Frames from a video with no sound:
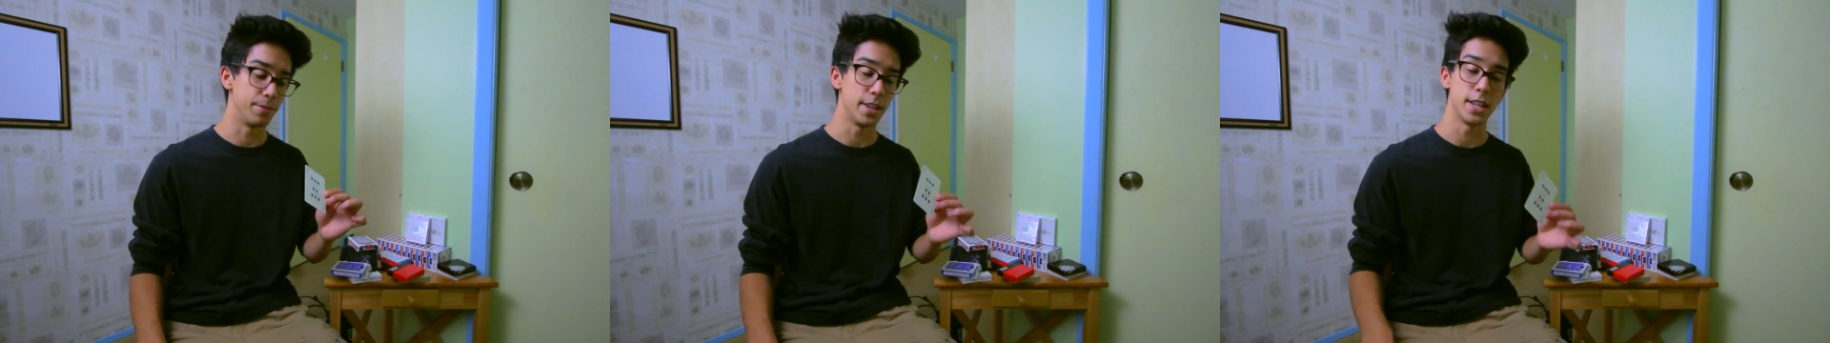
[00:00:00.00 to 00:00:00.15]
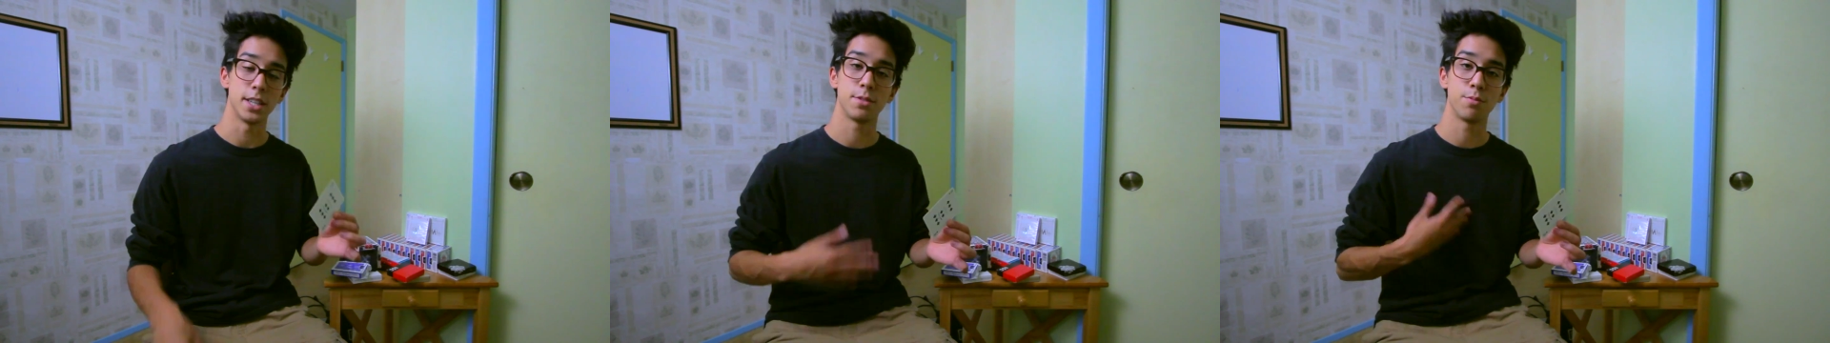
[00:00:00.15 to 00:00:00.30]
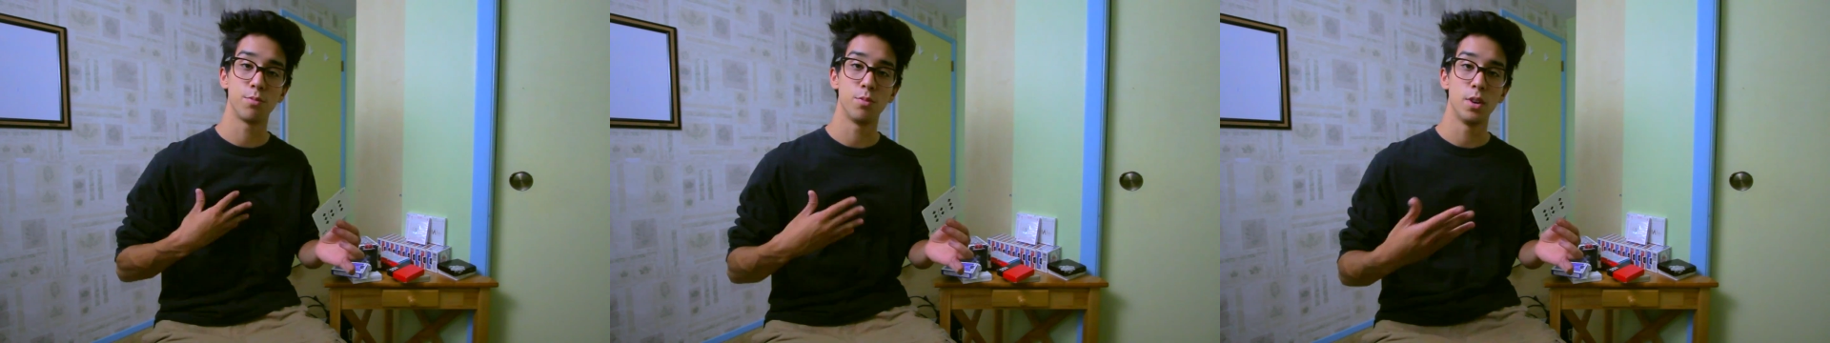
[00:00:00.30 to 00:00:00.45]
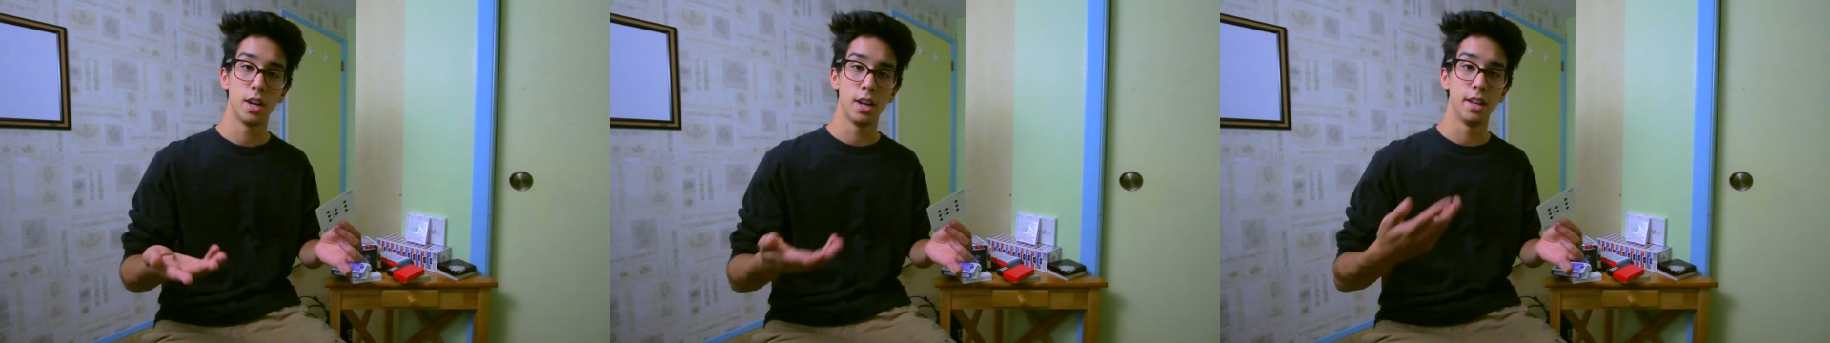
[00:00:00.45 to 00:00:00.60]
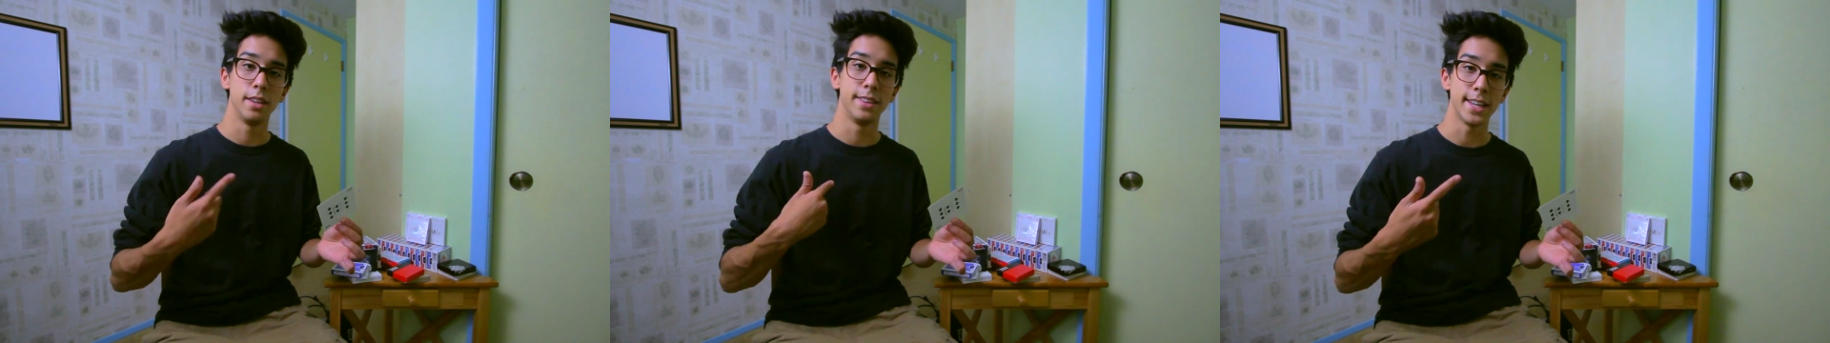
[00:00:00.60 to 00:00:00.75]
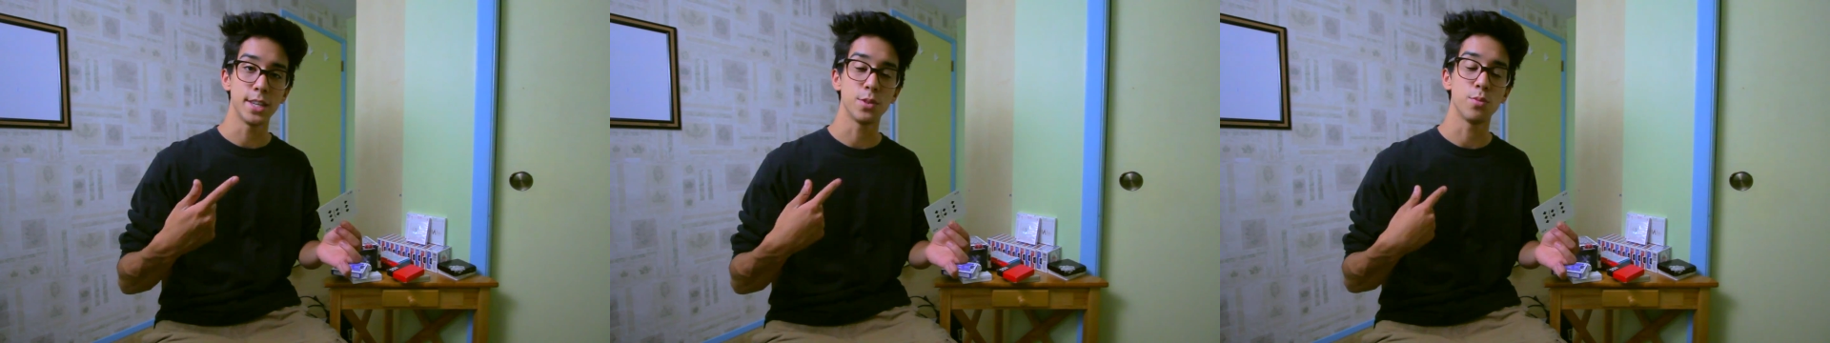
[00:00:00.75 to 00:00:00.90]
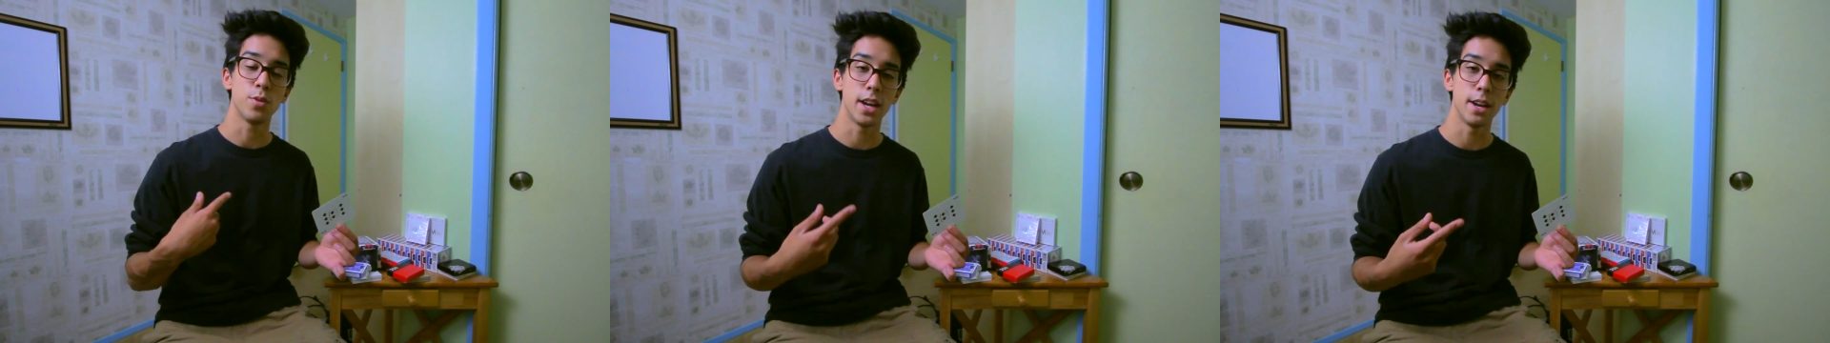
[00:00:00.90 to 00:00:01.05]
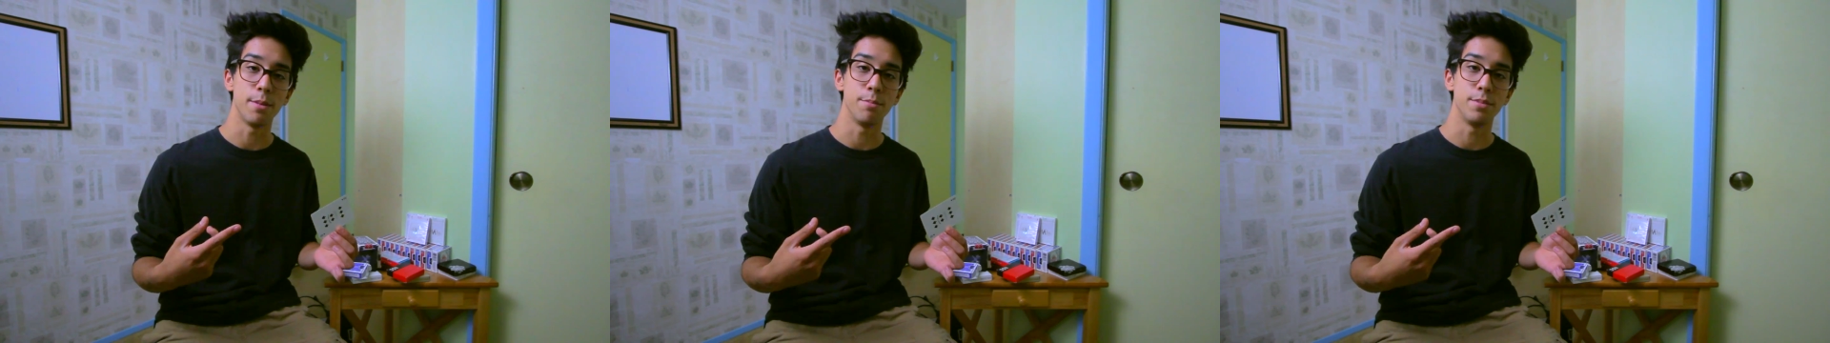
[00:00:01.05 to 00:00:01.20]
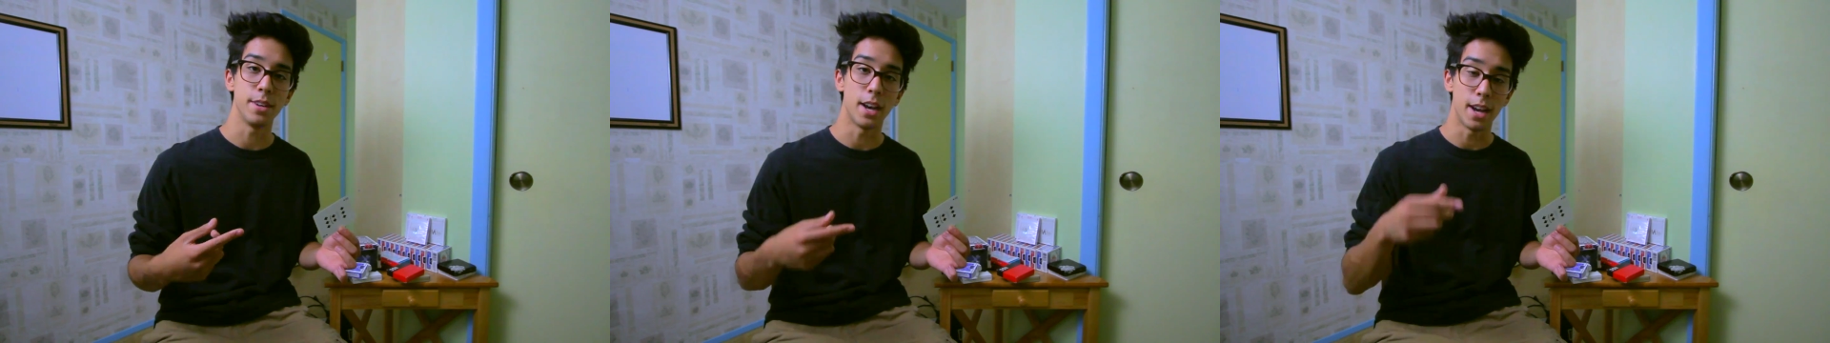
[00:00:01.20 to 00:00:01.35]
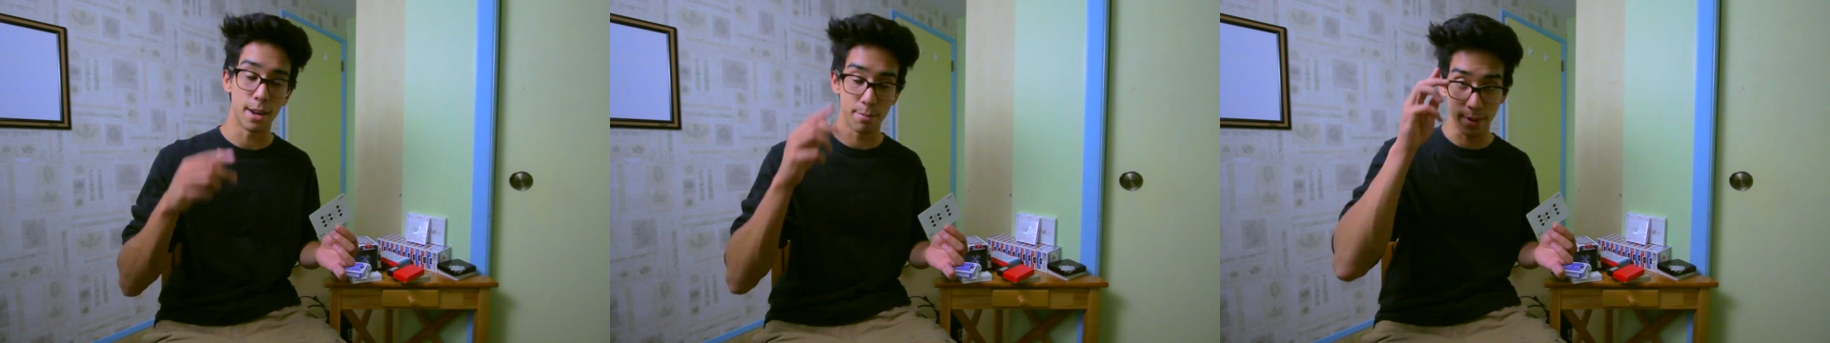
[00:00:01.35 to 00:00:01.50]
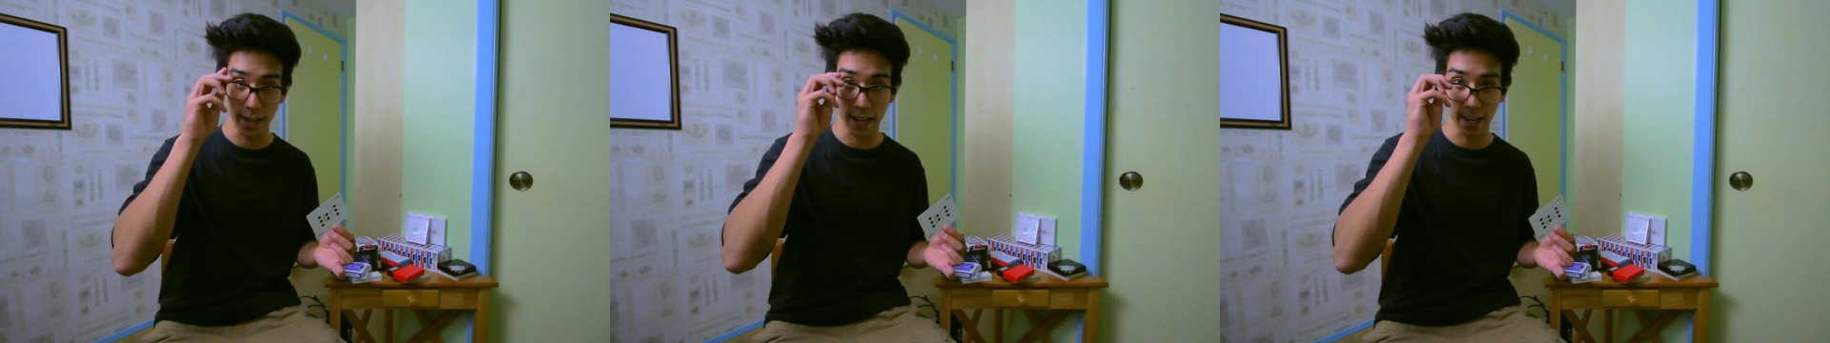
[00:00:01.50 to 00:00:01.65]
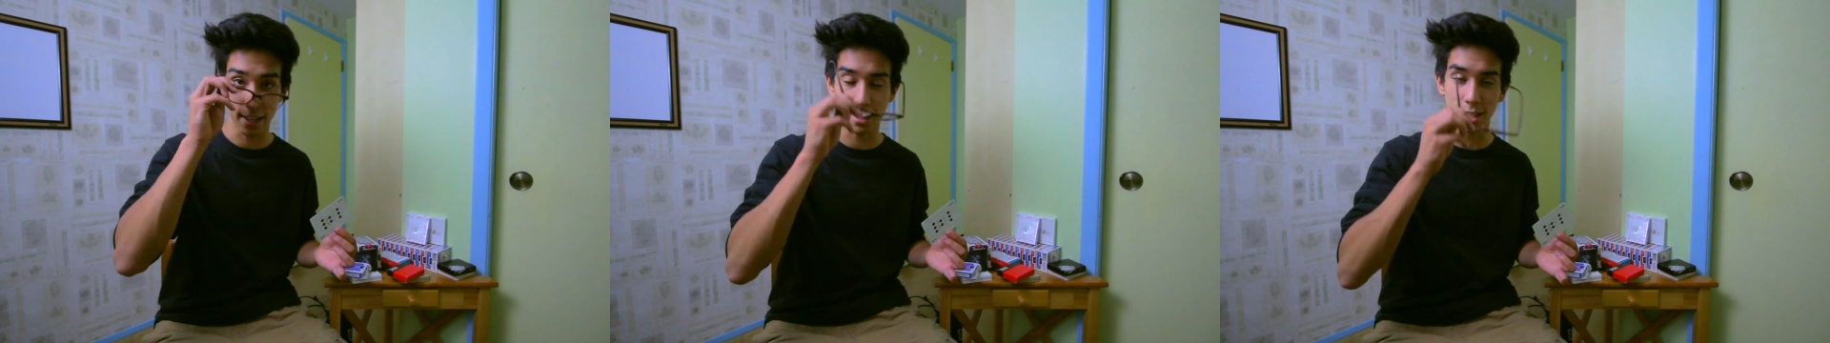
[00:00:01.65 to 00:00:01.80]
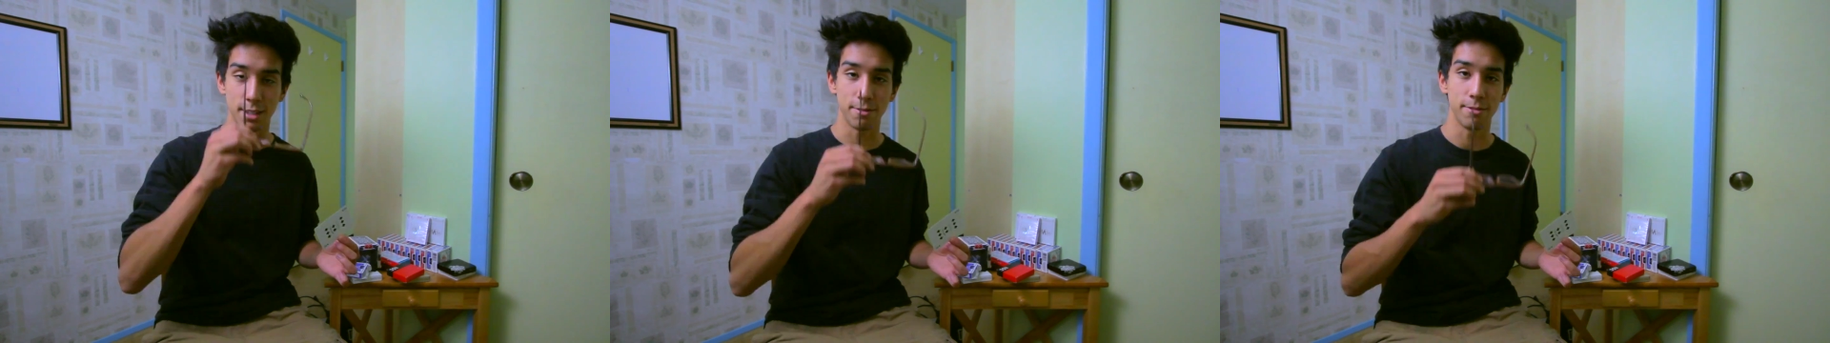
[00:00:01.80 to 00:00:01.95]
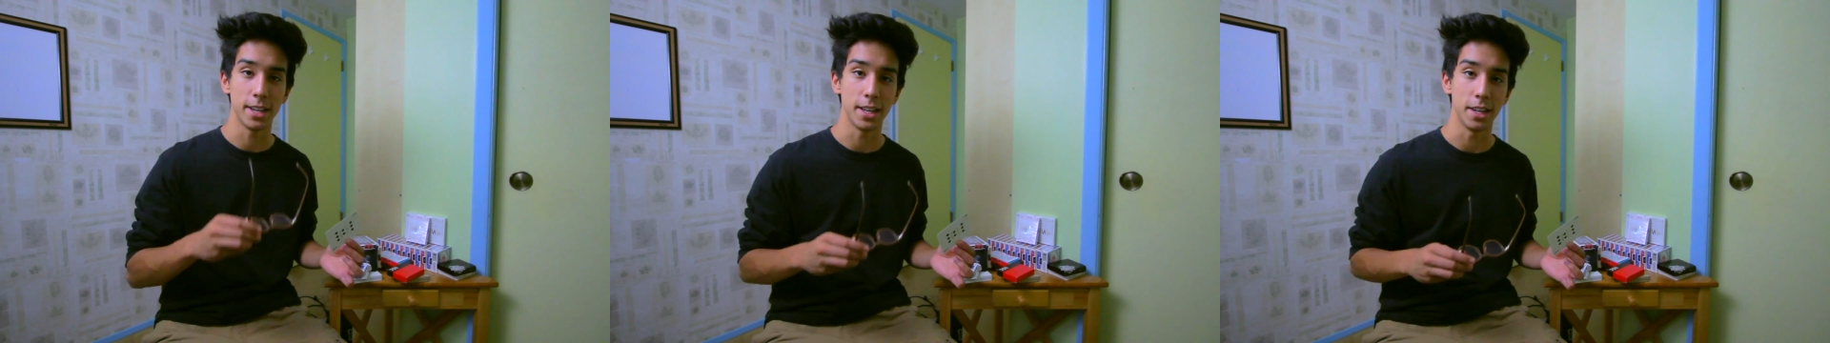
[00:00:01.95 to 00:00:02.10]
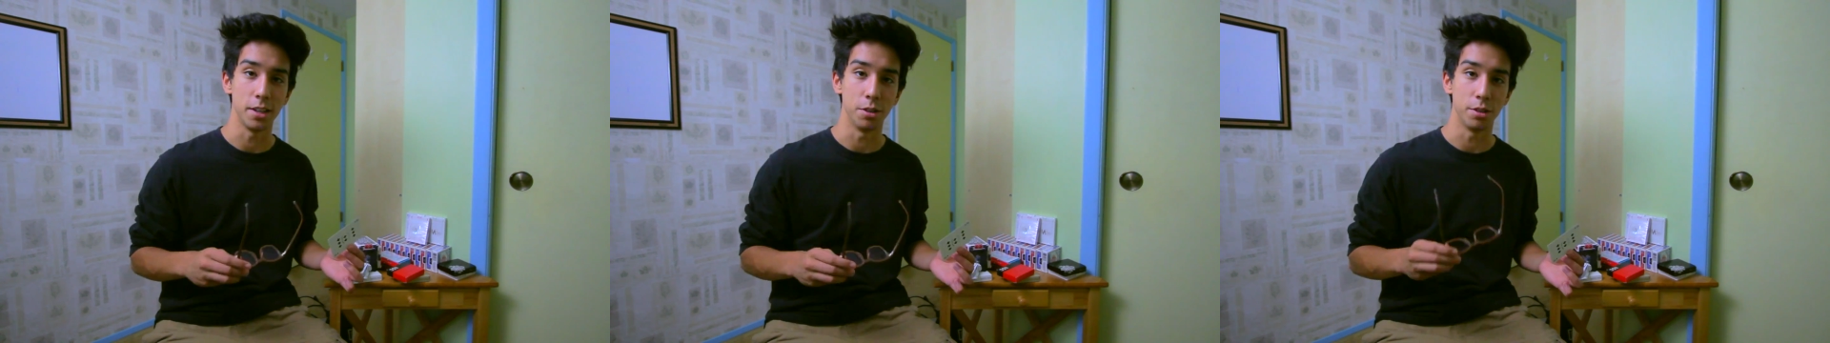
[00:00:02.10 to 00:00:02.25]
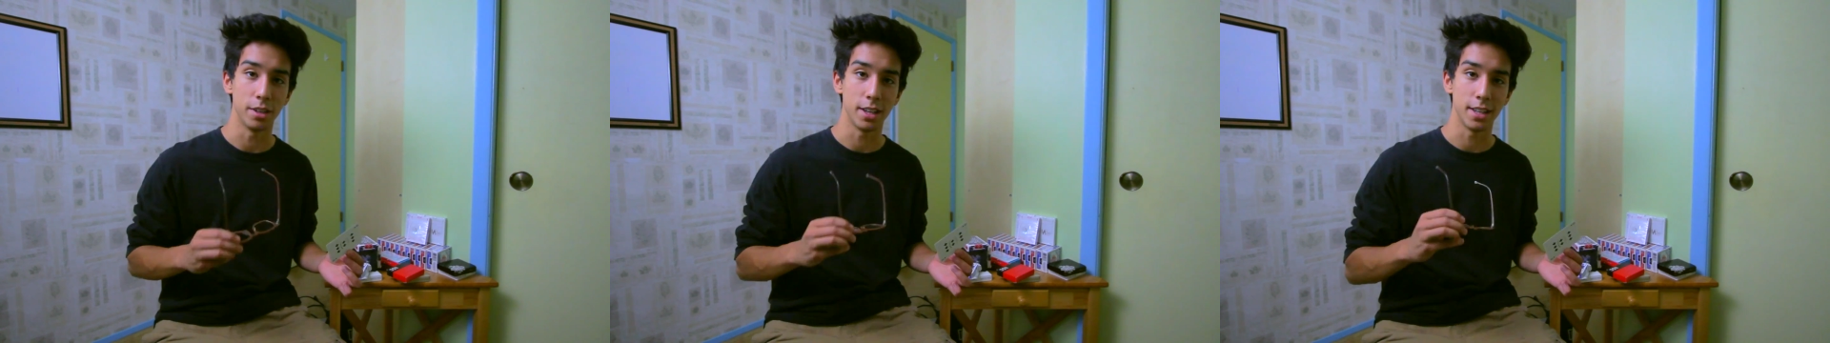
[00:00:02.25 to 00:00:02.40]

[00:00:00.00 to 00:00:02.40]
That's why I'm making this video.